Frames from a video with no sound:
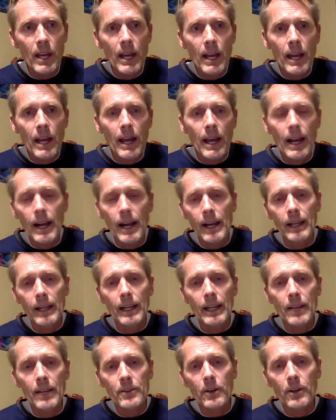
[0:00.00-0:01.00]

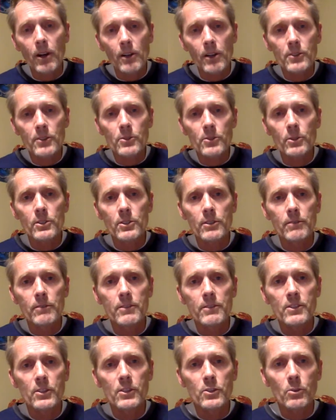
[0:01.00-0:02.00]
And there are all sorts of
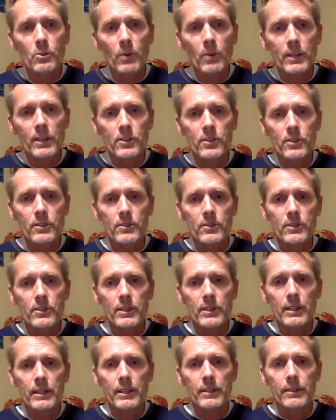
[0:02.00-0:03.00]
situations
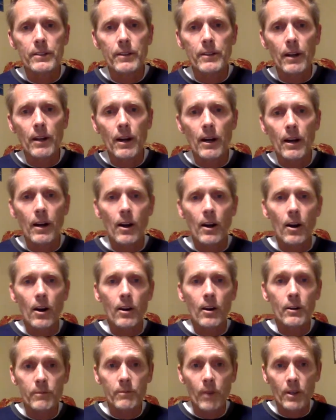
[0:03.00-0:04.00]
in
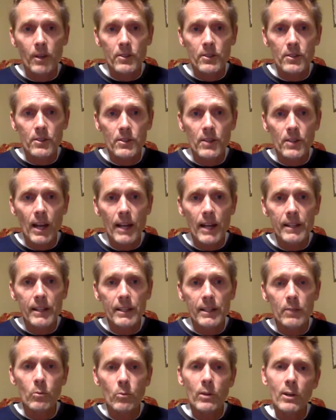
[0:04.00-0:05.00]
our
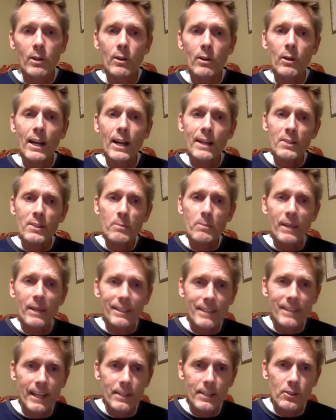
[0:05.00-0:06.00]
society where
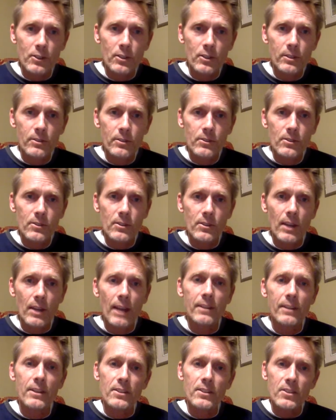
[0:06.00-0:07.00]
expectations
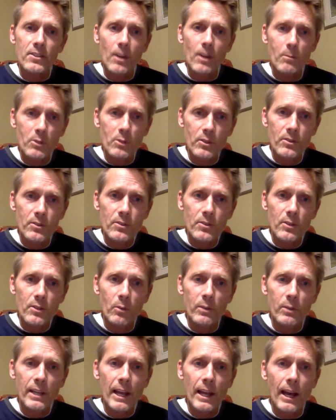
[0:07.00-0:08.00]
and assumptions that
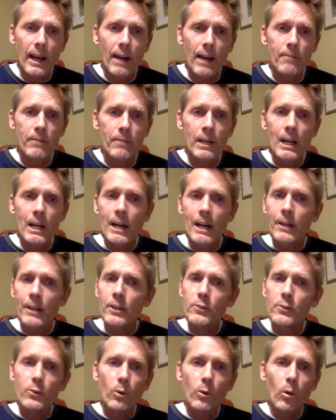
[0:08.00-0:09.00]
we have
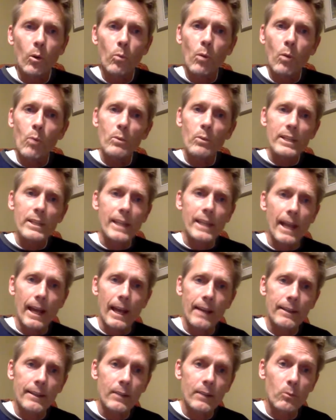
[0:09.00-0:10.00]
control what we
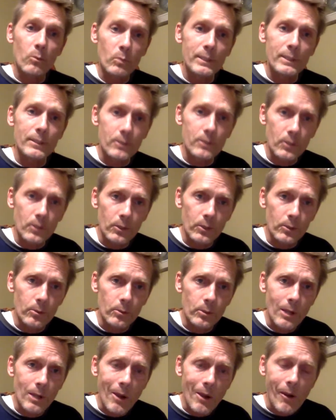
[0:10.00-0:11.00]
can and will
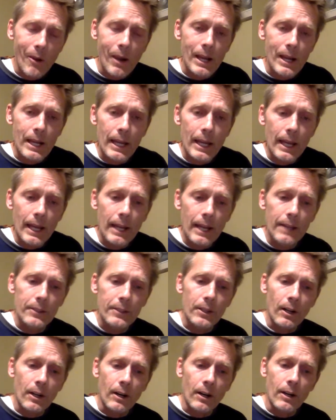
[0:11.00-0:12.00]
do.
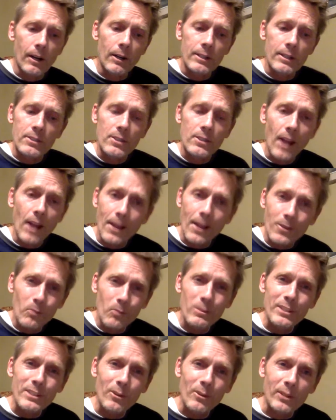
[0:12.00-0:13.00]
And it's not that
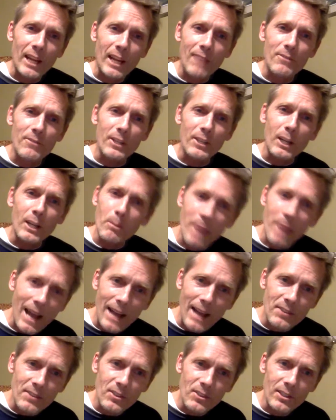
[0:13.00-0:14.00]
we don't have the
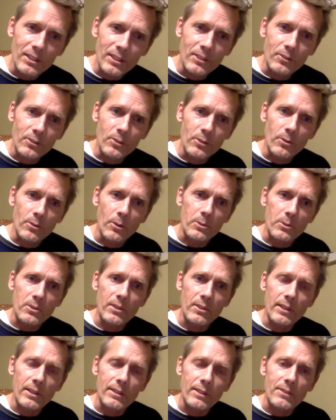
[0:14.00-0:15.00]
capacity to do those
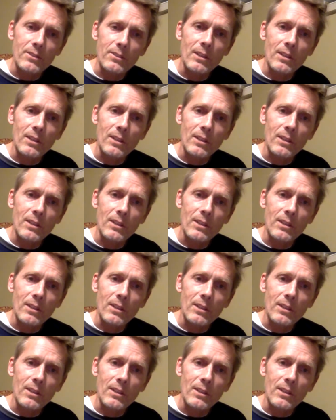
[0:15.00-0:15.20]
things.